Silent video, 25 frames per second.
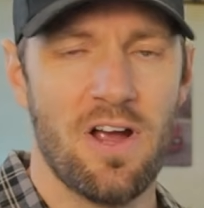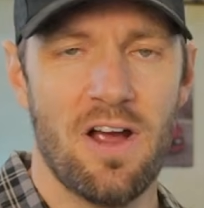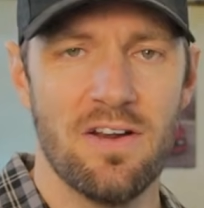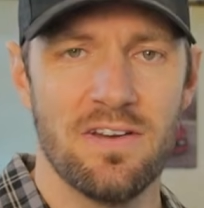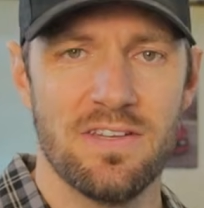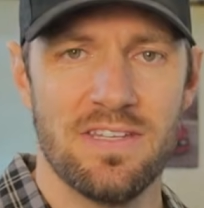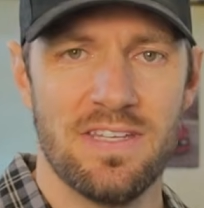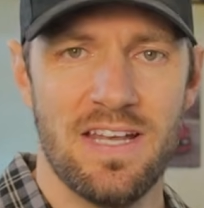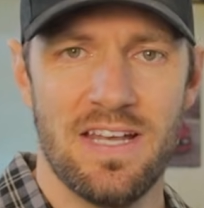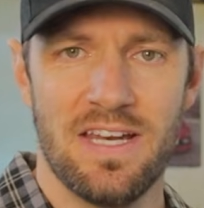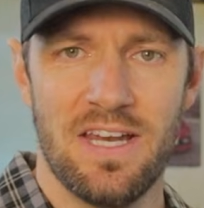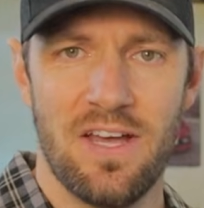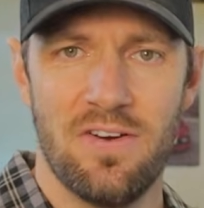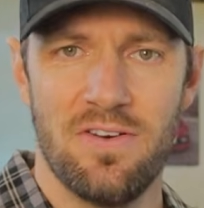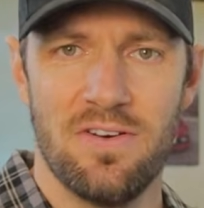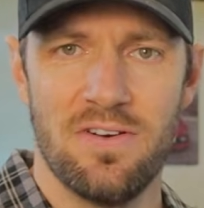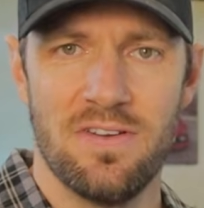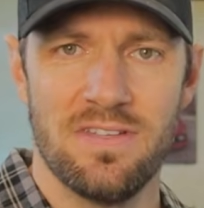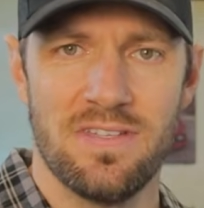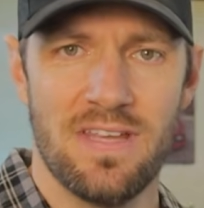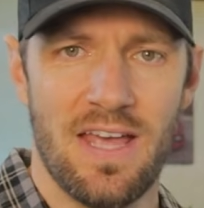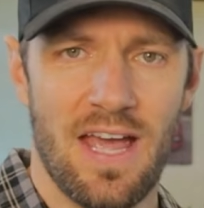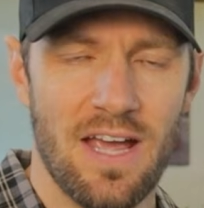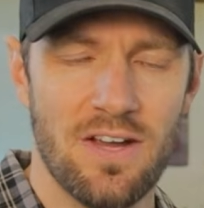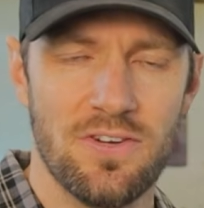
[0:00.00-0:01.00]
car stand out
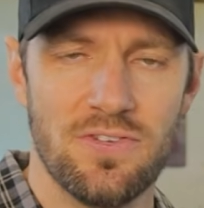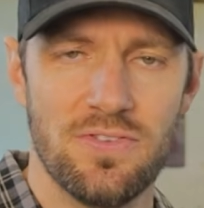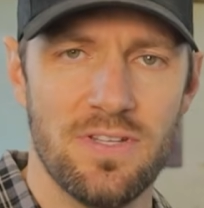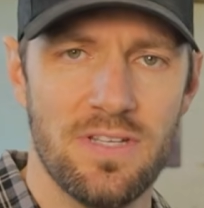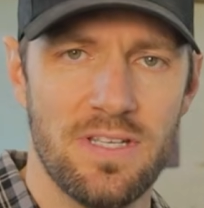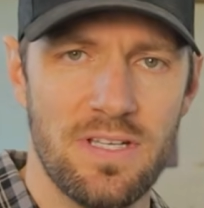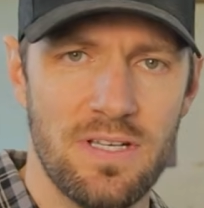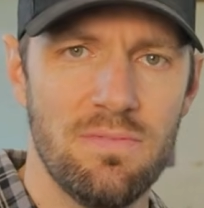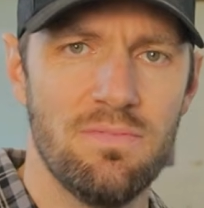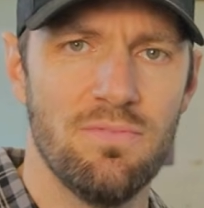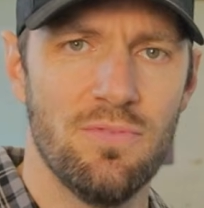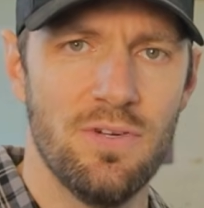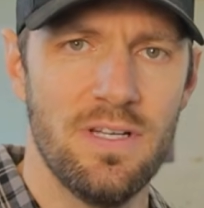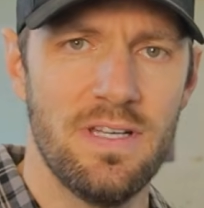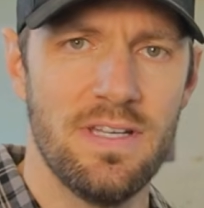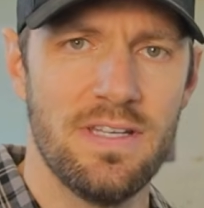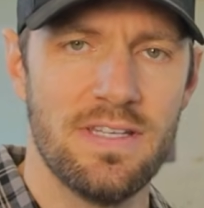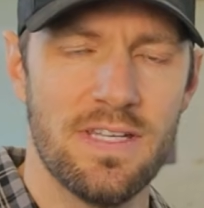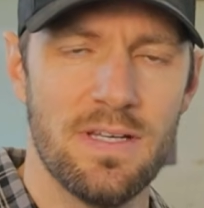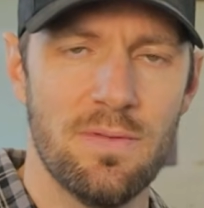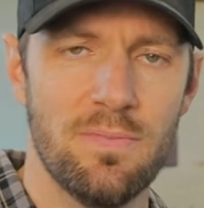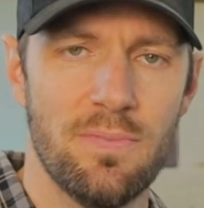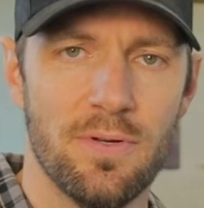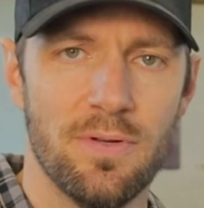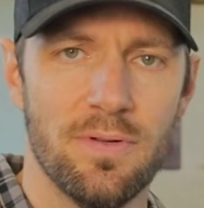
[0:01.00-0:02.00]
is actually really
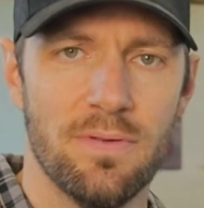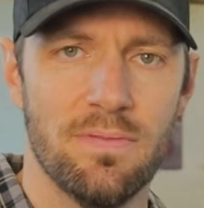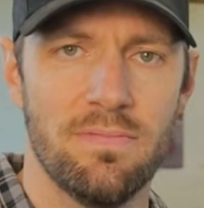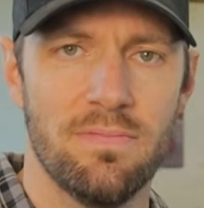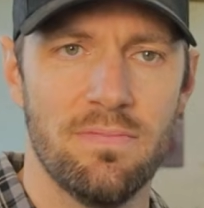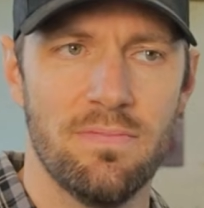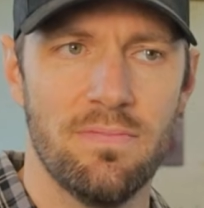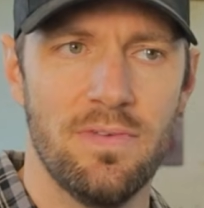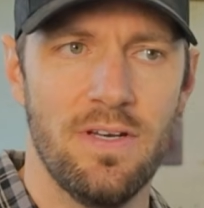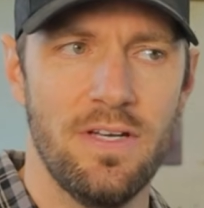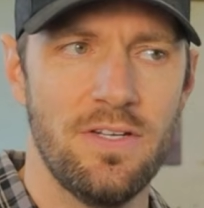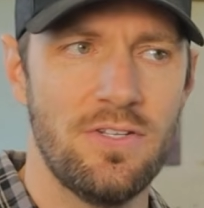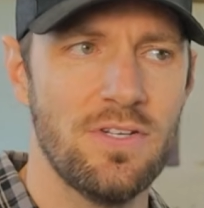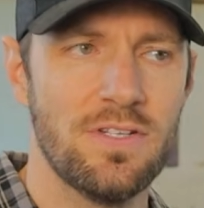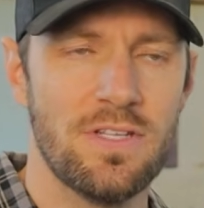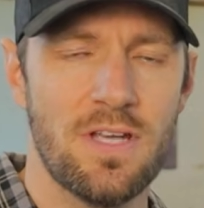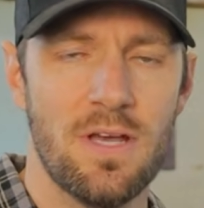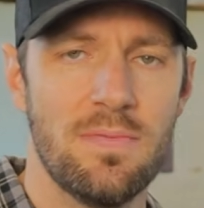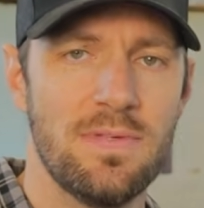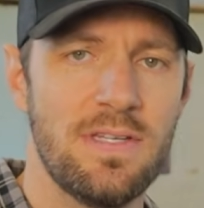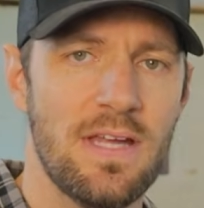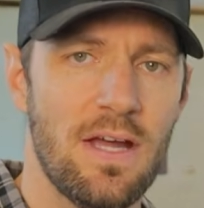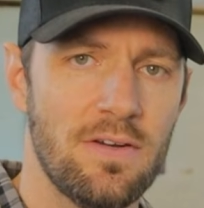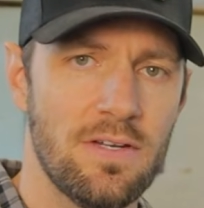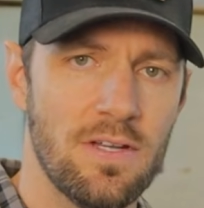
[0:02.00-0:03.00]
simple. It just
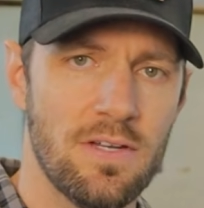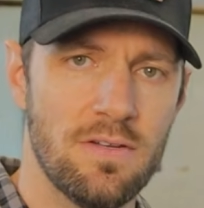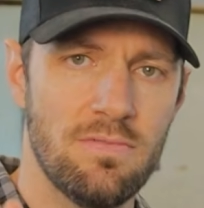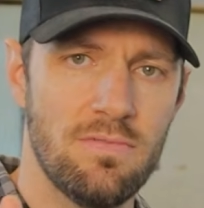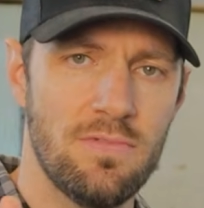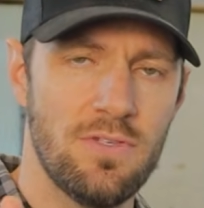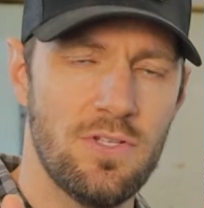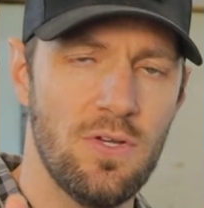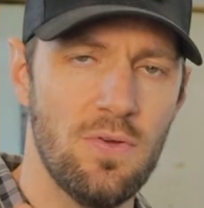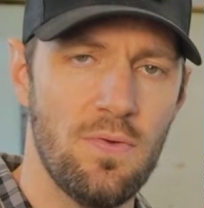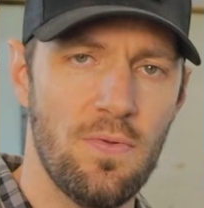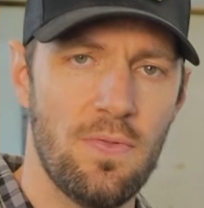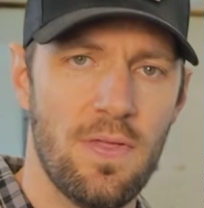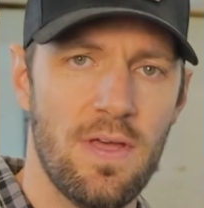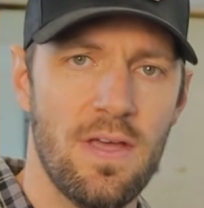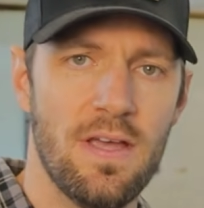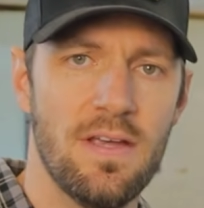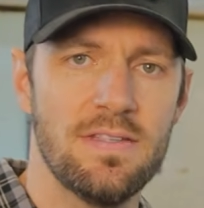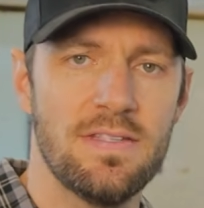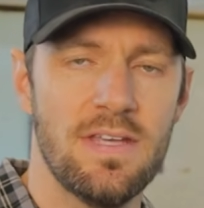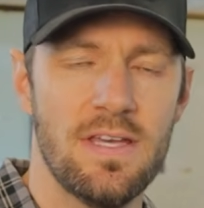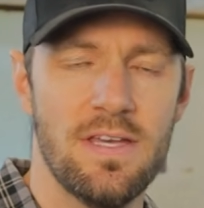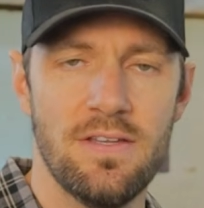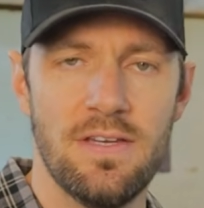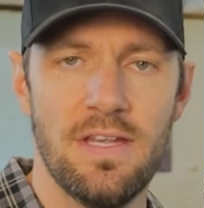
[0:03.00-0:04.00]
comes down to two
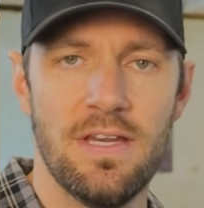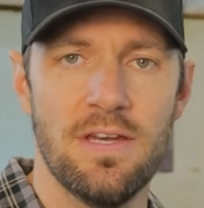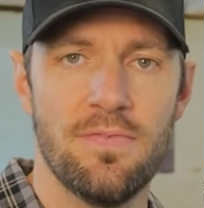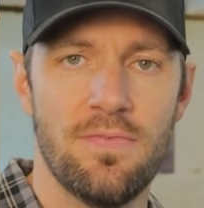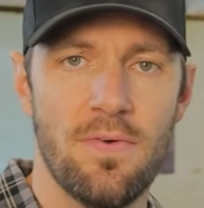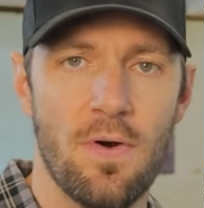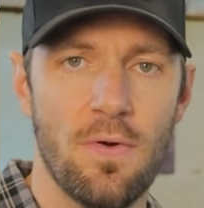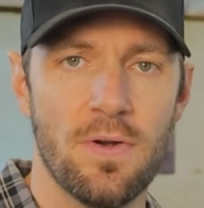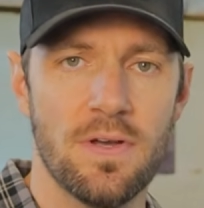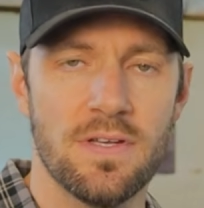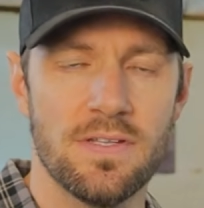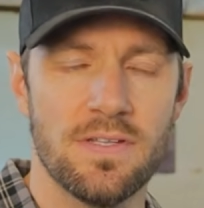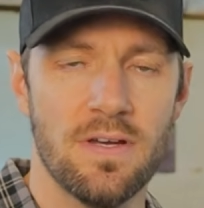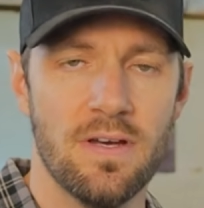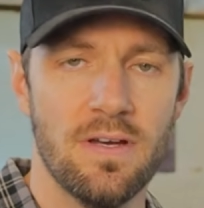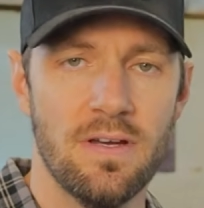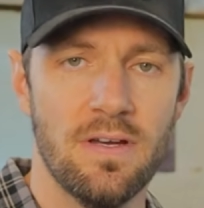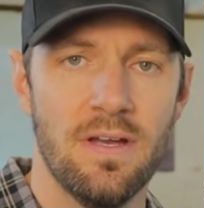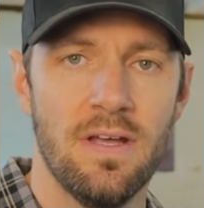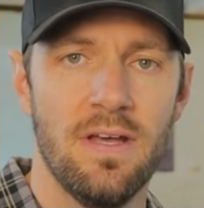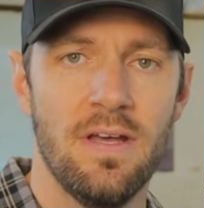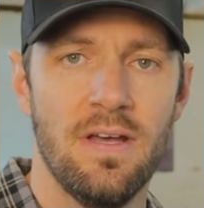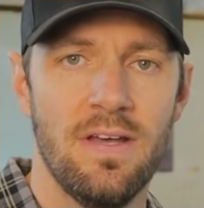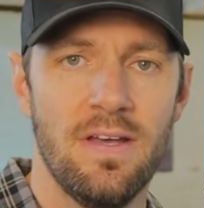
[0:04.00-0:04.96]
things that you need to focus on.